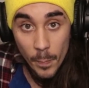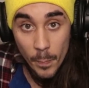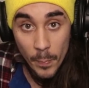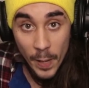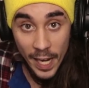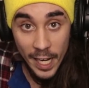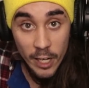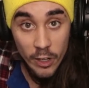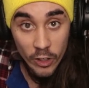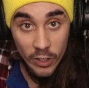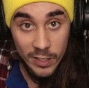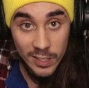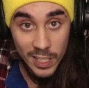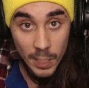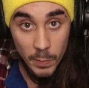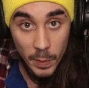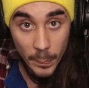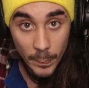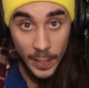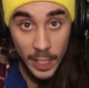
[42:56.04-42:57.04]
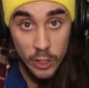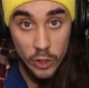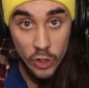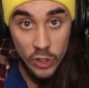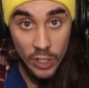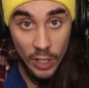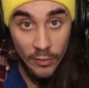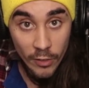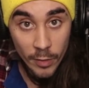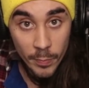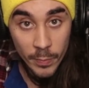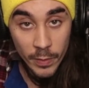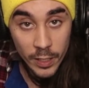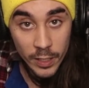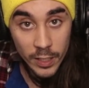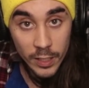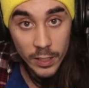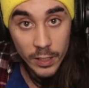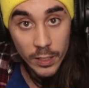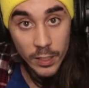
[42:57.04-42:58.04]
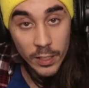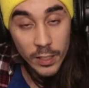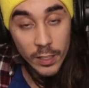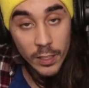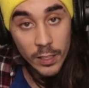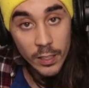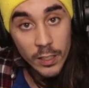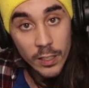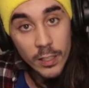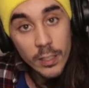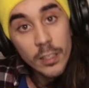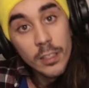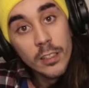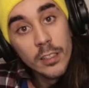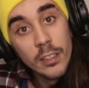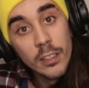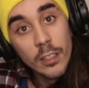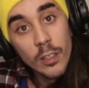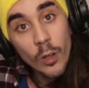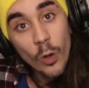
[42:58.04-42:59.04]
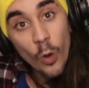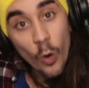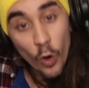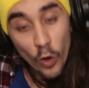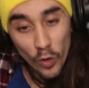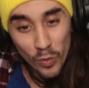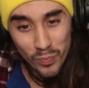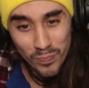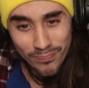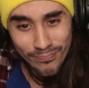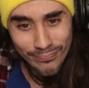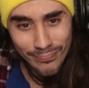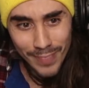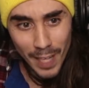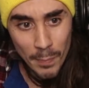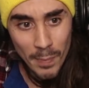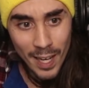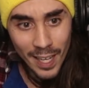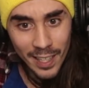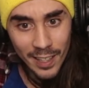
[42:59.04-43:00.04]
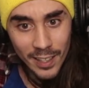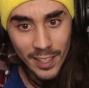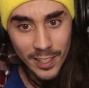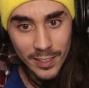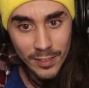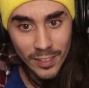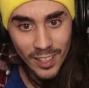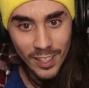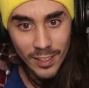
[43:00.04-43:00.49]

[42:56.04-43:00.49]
pay her to send me pictures of them. Or I'm not going to,